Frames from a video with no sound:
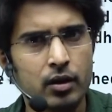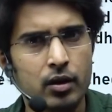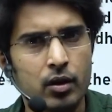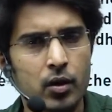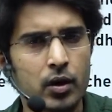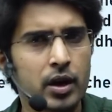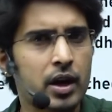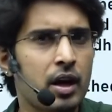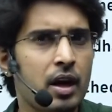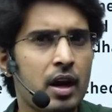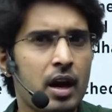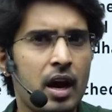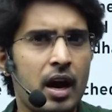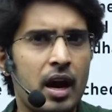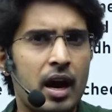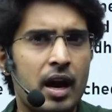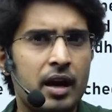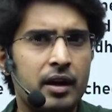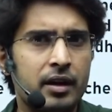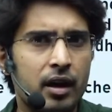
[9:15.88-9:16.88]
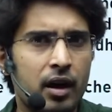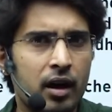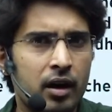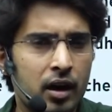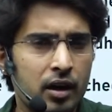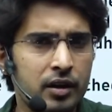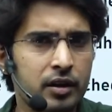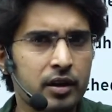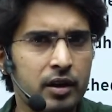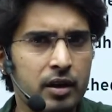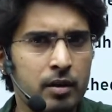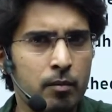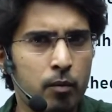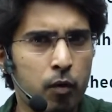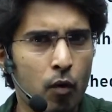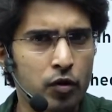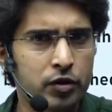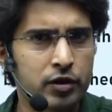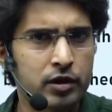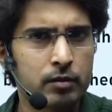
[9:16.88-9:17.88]
Okay, and another
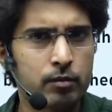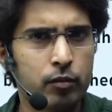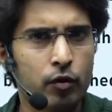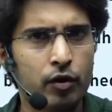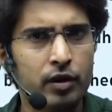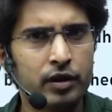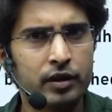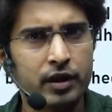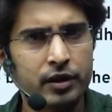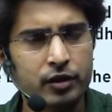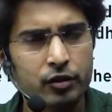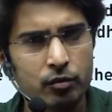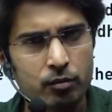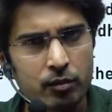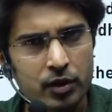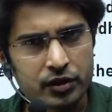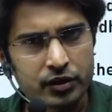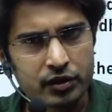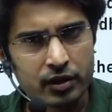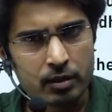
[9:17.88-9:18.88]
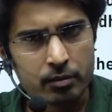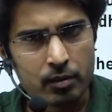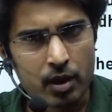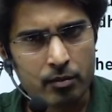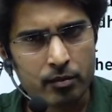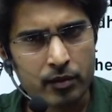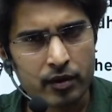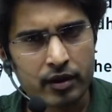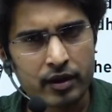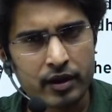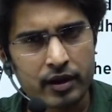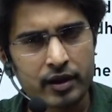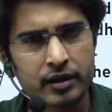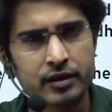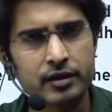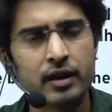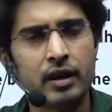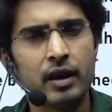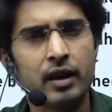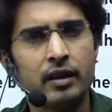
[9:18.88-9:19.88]
important point that you must remember
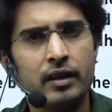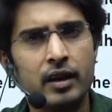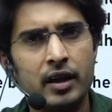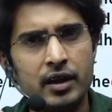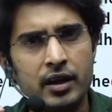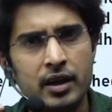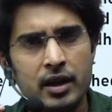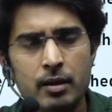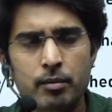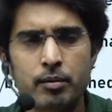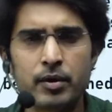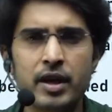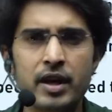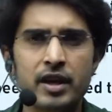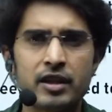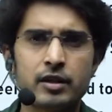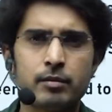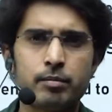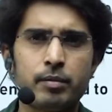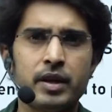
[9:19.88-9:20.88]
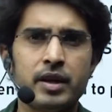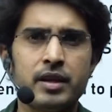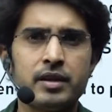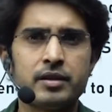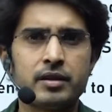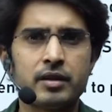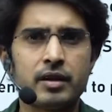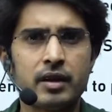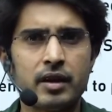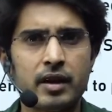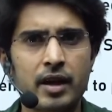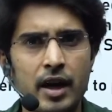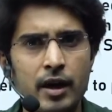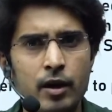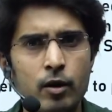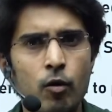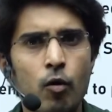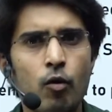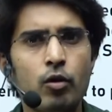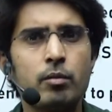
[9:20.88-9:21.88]
is that DPSPs
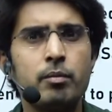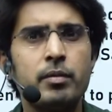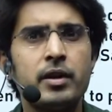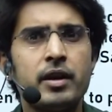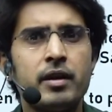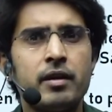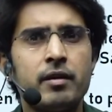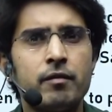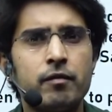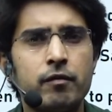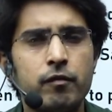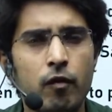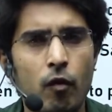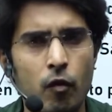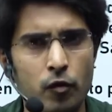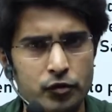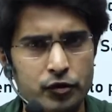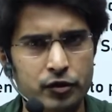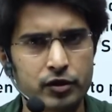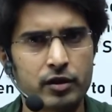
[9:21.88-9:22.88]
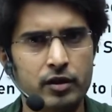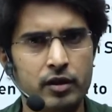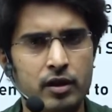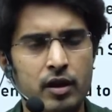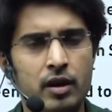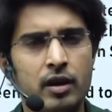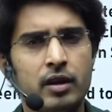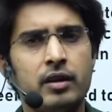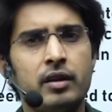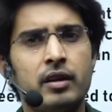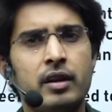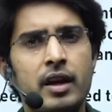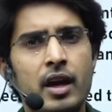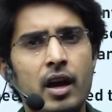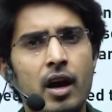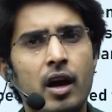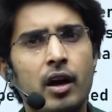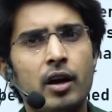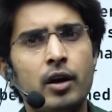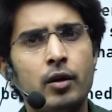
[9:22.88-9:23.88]
cannot be enforced. They
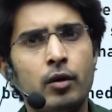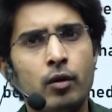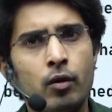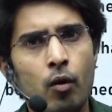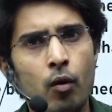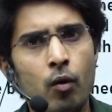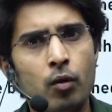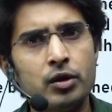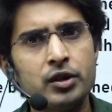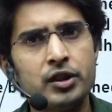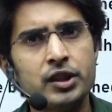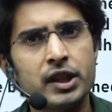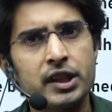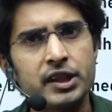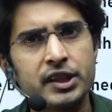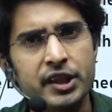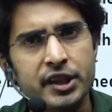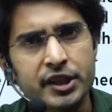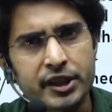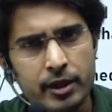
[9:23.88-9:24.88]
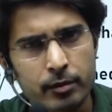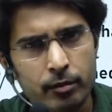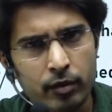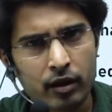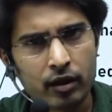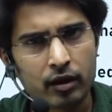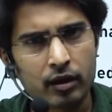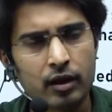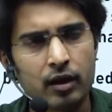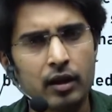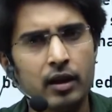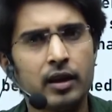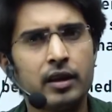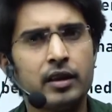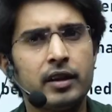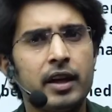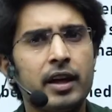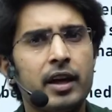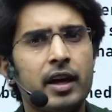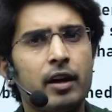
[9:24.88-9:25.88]
are non-justiciable.
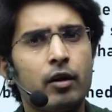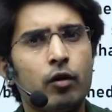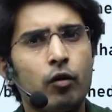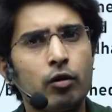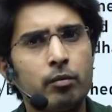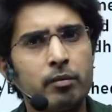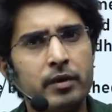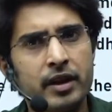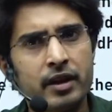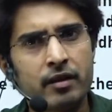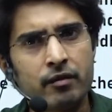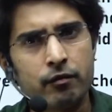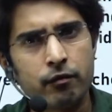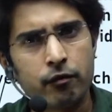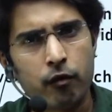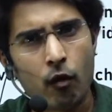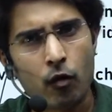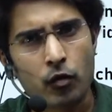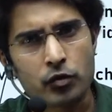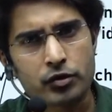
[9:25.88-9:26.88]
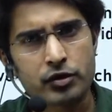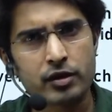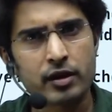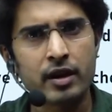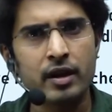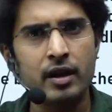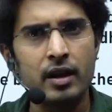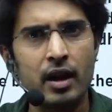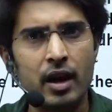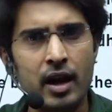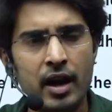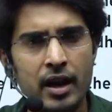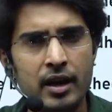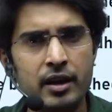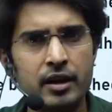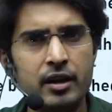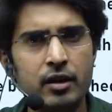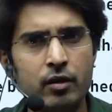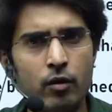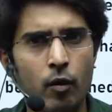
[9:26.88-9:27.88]
They cannot be enforced in
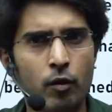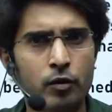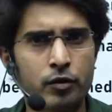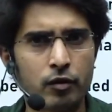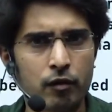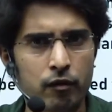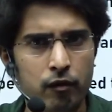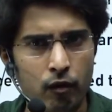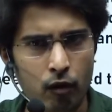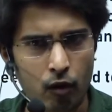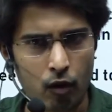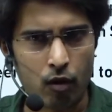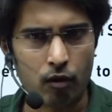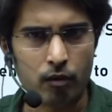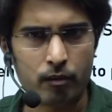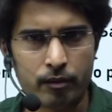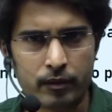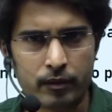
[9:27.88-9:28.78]
any court of law.